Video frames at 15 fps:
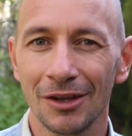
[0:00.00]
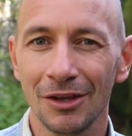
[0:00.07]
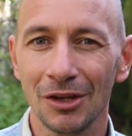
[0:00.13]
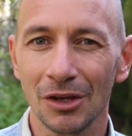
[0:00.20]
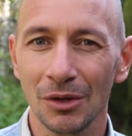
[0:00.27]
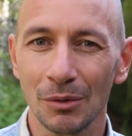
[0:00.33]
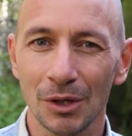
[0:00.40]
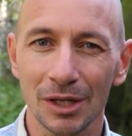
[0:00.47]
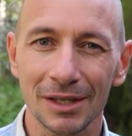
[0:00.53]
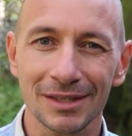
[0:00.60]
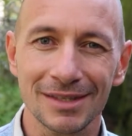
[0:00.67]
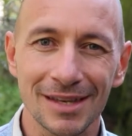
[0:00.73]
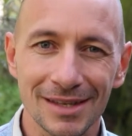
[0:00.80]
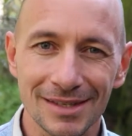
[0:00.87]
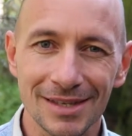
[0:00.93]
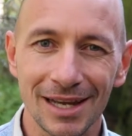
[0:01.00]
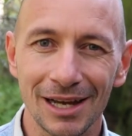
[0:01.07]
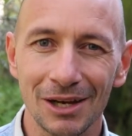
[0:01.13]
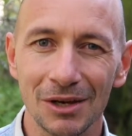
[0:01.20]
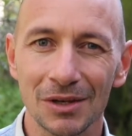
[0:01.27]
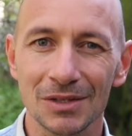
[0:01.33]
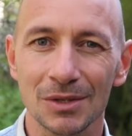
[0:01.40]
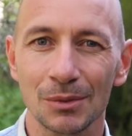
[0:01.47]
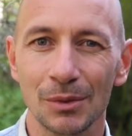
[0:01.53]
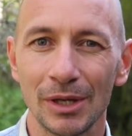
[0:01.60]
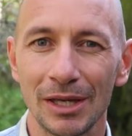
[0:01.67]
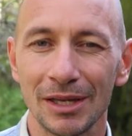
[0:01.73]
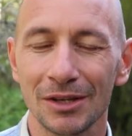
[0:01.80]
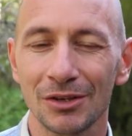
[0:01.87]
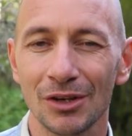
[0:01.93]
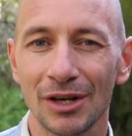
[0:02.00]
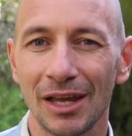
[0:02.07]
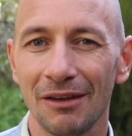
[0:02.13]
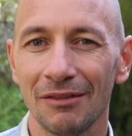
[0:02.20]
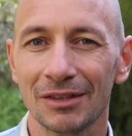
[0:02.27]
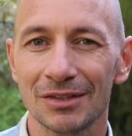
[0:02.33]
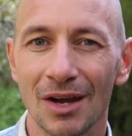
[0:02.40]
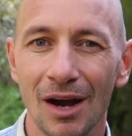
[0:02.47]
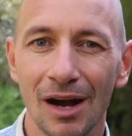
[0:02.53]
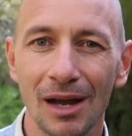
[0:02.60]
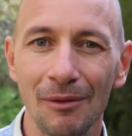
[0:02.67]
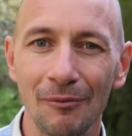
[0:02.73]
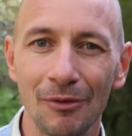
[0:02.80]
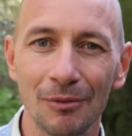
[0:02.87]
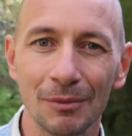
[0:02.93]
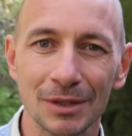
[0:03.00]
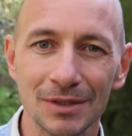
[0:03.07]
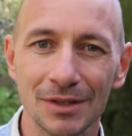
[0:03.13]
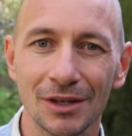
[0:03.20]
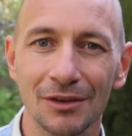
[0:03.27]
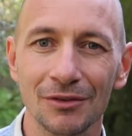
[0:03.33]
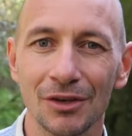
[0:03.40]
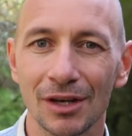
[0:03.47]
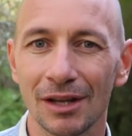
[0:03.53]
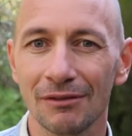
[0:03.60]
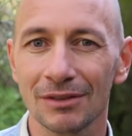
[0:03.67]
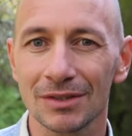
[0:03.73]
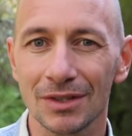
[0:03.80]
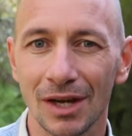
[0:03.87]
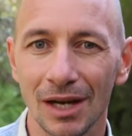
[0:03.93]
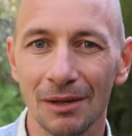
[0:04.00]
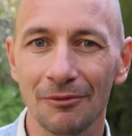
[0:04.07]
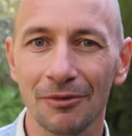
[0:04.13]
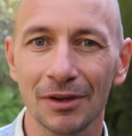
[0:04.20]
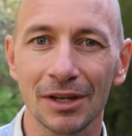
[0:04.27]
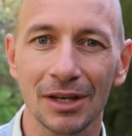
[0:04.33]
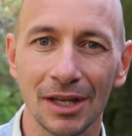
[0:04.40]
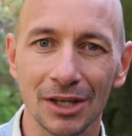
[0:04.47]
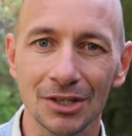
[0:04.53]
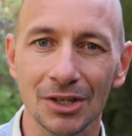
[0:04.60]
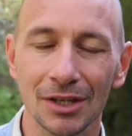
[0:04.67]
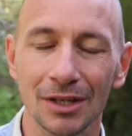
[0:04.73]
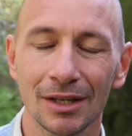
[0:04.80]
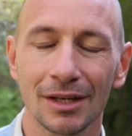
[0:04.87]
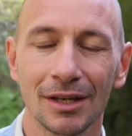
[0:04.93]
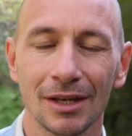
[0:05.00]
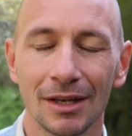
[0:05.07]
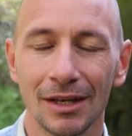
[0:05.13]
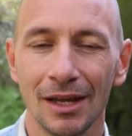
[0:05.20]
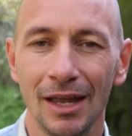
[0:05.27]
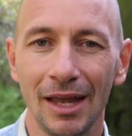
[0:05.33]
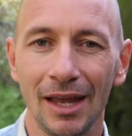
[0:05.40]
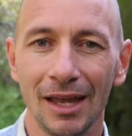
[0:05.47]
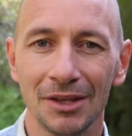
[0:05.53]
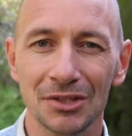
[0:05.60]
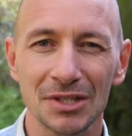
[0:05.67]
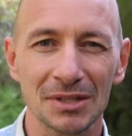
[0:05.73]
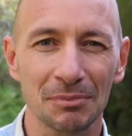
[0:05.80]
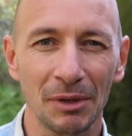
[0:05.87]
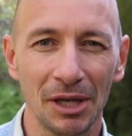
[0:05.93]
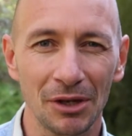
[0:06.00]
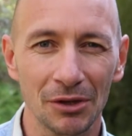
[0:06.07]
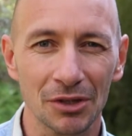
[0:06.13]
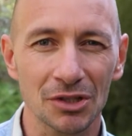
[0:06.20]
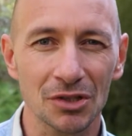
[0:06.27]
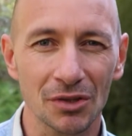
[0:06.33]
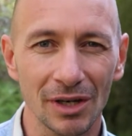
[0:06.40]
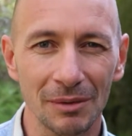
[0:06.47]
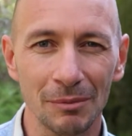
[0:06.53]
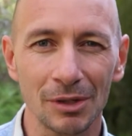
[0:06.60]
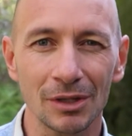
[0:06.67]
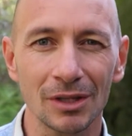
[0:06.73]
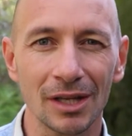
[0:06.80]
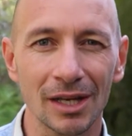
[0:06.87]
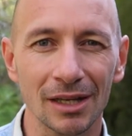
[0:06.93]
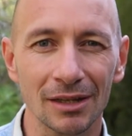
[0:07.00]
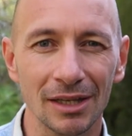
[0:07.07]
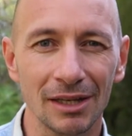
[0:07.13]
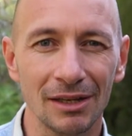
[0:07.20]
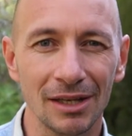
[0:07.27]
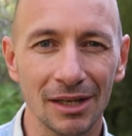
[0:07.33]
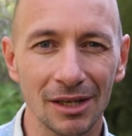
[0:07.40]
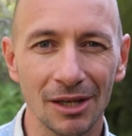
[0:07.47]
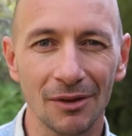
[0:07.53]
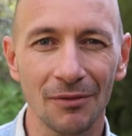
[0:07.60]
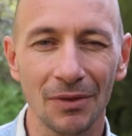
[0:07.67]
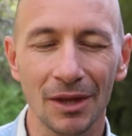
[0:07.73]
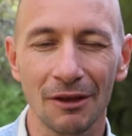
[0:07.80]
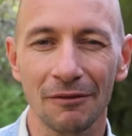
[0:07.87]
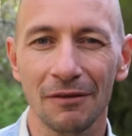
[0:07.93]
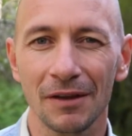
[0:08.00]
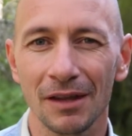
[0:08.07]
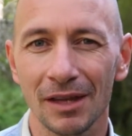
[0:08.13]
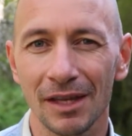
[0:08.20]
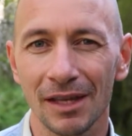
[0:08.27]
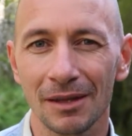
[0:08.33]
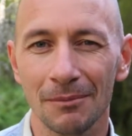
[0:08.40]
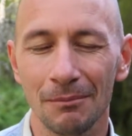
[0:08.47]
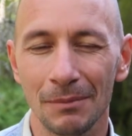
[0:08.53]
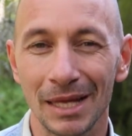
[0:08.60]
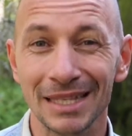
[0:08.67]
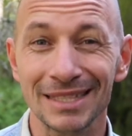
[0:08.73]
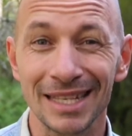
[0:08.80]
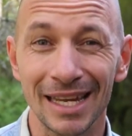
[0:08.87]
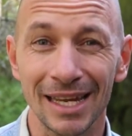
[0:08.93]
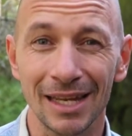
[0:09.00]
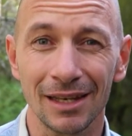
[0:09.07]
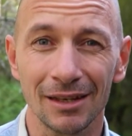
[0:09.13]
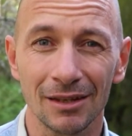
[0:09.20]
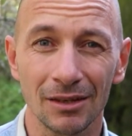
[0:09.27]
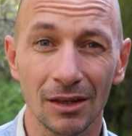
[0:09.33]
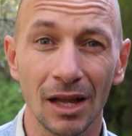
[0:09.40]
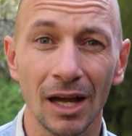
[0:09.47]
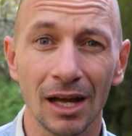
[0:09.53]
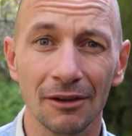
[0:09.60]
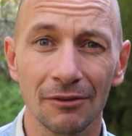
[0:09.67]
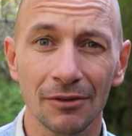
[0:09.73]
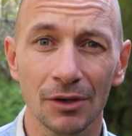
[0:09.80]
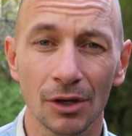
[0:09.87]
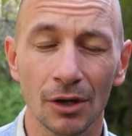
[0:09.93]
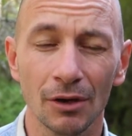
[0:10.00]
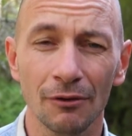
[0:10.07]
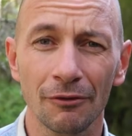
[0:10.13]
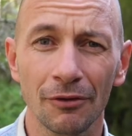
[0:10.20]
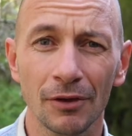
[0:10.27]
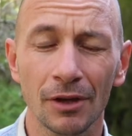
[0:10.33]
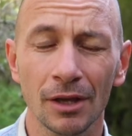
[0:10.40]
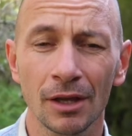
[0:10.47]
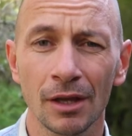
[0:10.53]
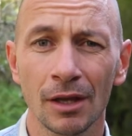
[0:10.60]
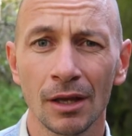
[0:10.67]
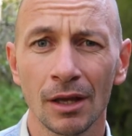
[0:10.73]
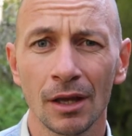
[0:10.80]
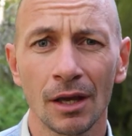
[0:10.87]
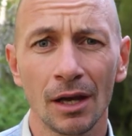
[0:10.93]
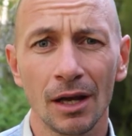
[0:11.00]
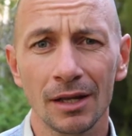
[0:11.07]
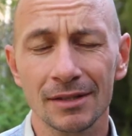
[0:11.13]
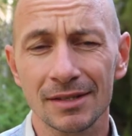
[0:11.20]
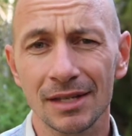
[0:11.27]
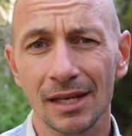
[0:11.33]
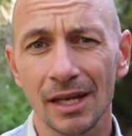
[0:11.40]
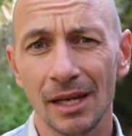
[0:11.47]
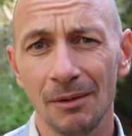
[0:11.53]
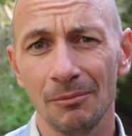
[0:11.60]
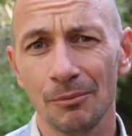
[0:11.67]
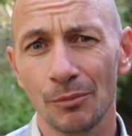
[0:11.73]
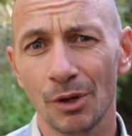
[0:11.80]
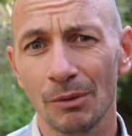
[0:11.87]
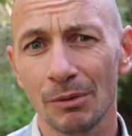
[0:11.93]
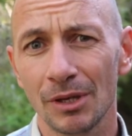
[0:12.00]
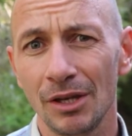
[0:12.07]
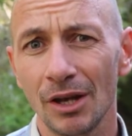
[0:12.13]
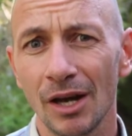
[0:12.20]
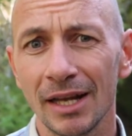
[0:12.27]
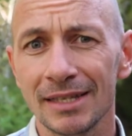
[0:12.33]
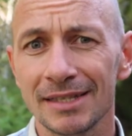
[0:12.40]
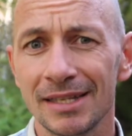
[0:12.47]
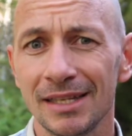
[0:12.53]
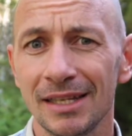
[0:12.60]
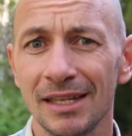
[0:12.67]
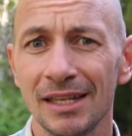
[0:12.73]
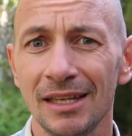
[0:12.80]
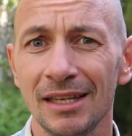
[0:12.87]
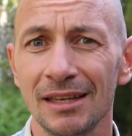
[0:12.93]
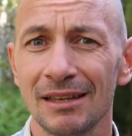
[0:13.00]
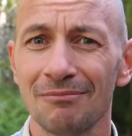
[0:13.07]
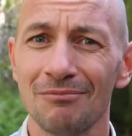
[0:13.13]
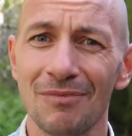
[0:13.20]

you know, working 60 hours a week, not having time for myself, not having time for connection, and just being on the treadmill, like leading a fairly mundane life, you know. And for, I'd say, probably 98%